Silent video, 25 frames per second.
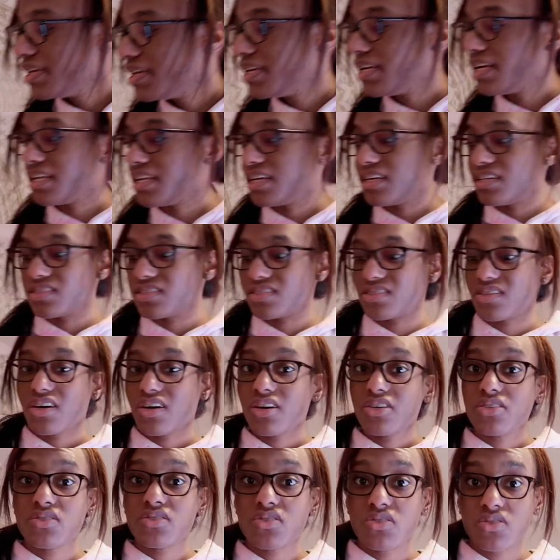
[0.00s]
it is
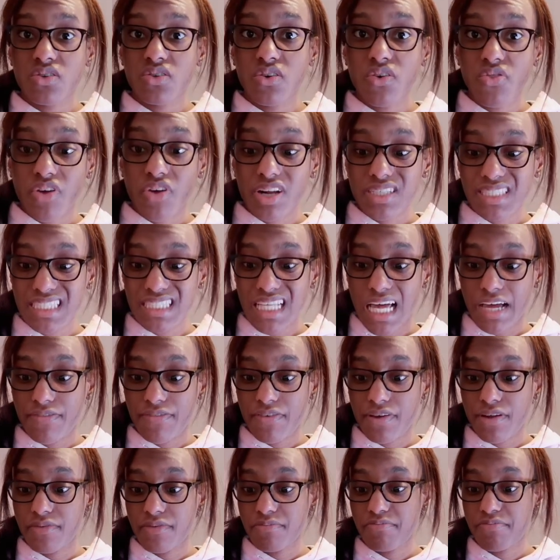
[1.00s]

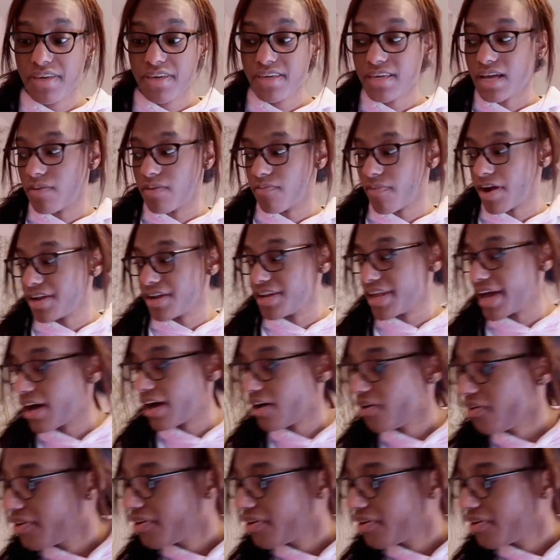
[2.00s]
2:37 p.m. right now,